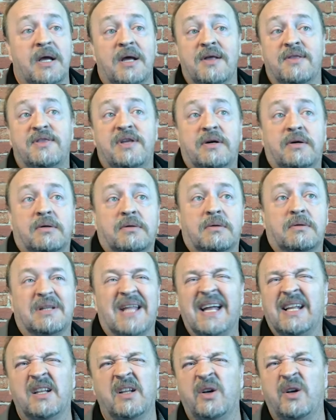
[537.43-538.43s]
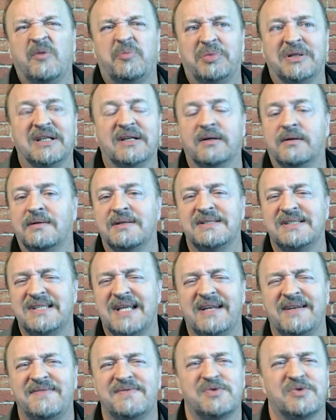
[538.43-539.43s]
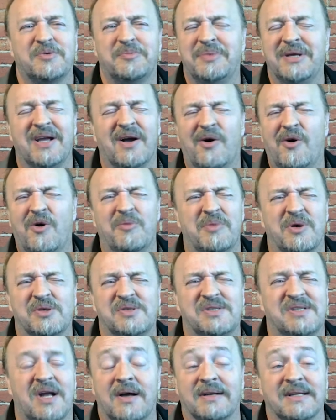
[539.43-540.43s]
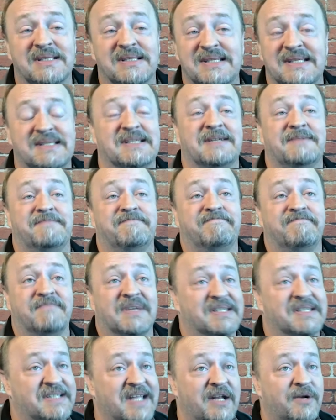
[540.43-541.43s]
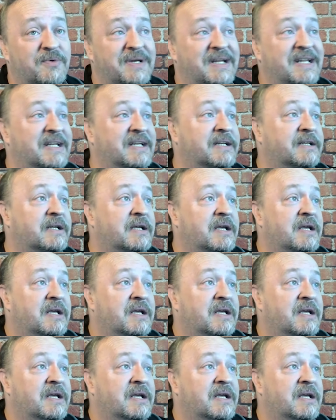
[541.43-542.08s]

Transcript: Their likelihood of political incentives would be almost non-existent because they don't need it.